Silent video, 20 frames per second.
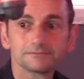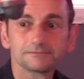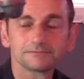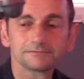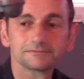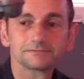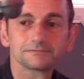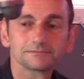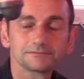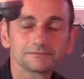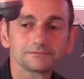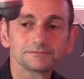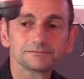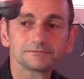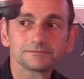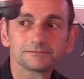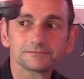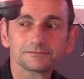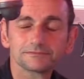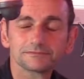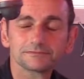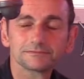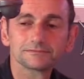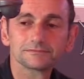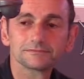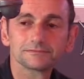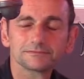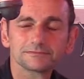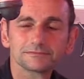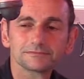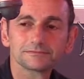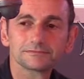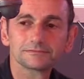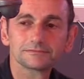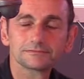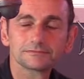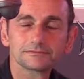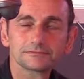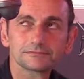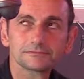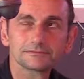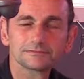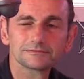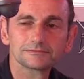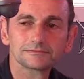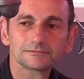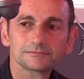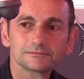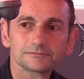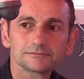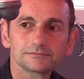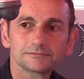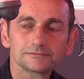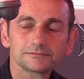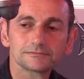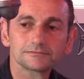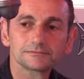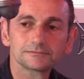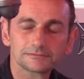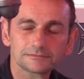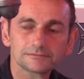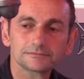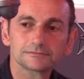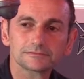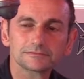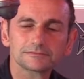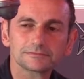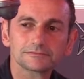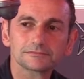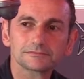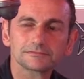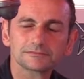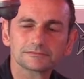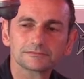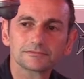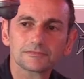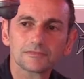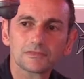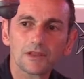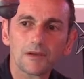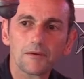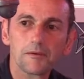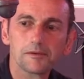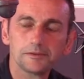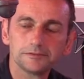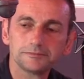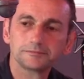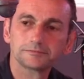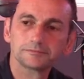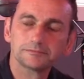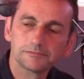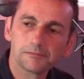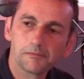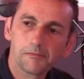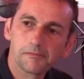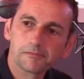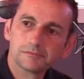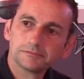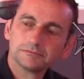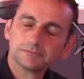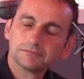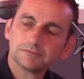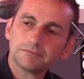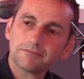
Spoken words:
(silent)